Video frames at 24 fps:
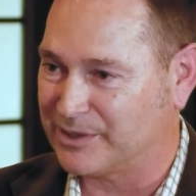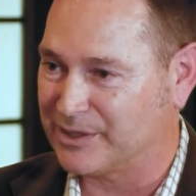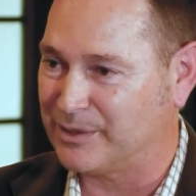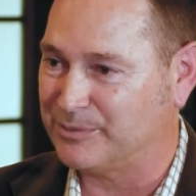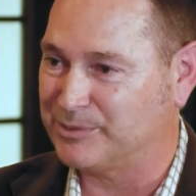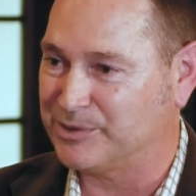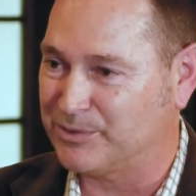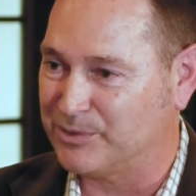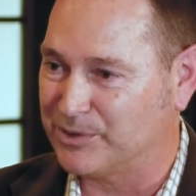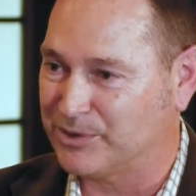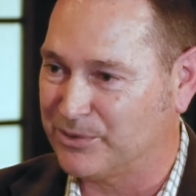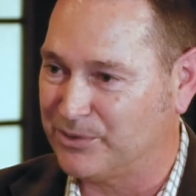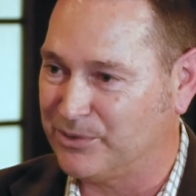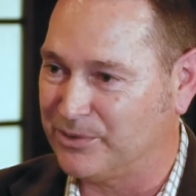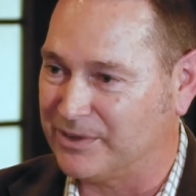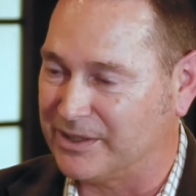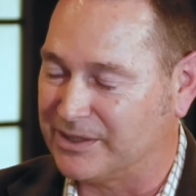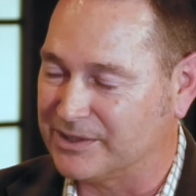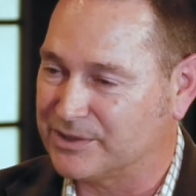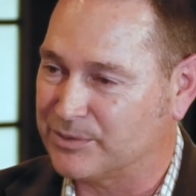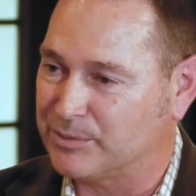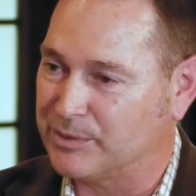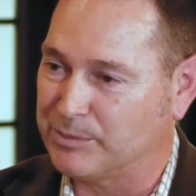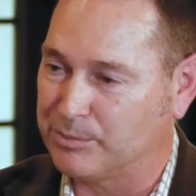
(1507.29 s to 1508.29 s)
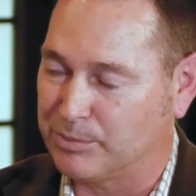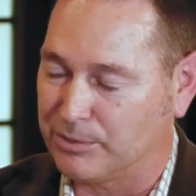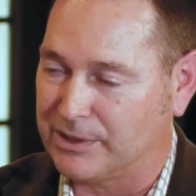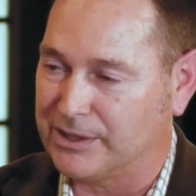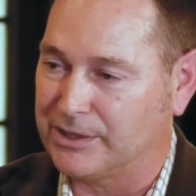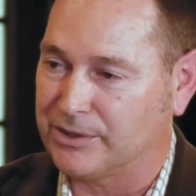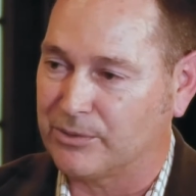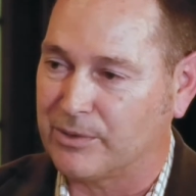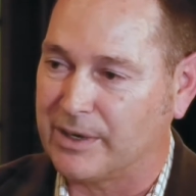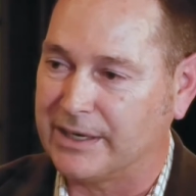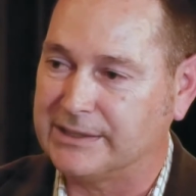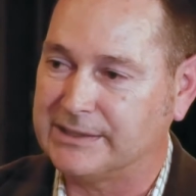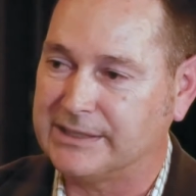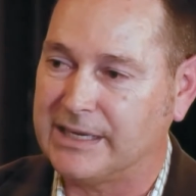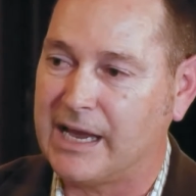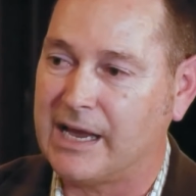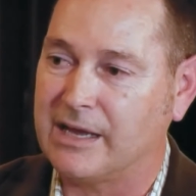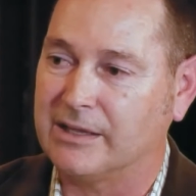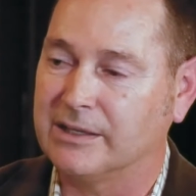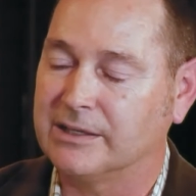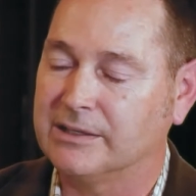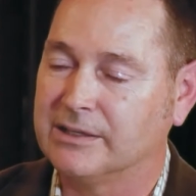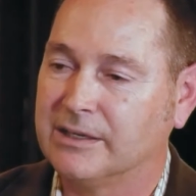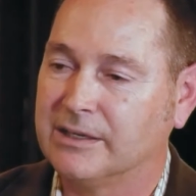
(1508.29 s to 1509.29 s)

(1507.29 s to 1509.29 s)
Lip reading: comes to recruiting. So we bring great talent.